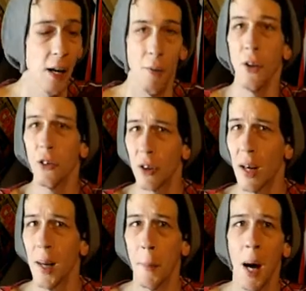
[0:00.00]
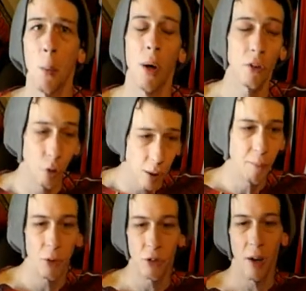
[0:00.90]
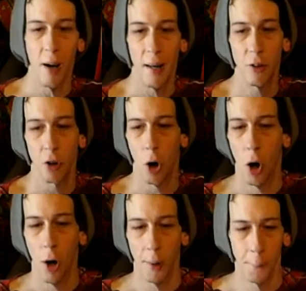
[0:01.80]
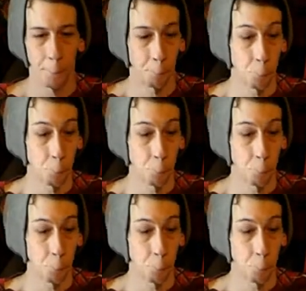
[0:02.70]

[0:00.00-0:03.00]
This time I want to emphasize on